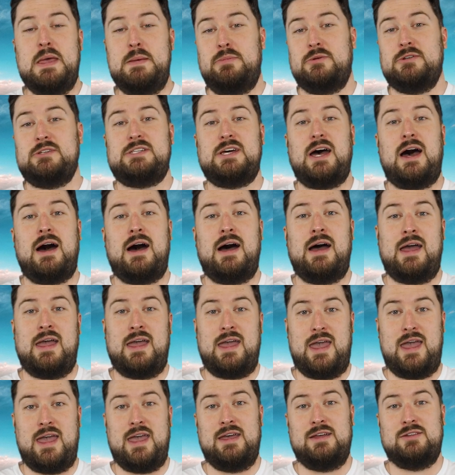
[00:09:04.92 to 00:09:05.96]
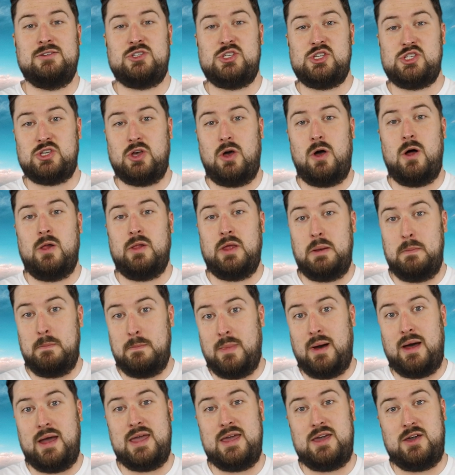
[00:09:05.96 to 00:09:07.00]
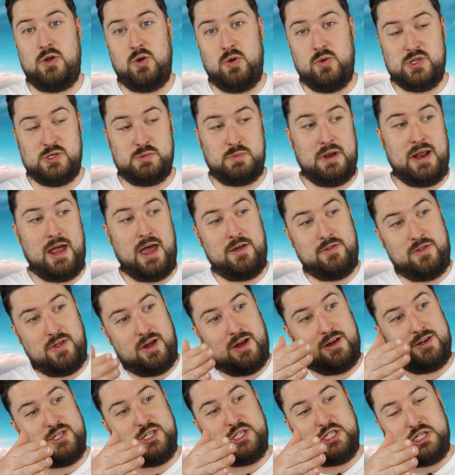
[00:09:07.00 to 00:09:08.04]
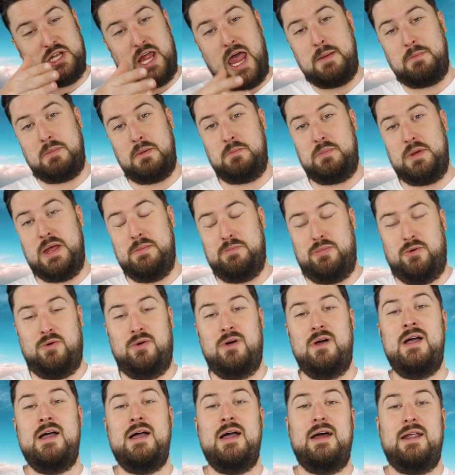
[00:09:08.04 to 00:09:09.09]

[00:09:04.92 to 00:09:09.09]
people die, and Saul and Mike, who has been out there sniping people,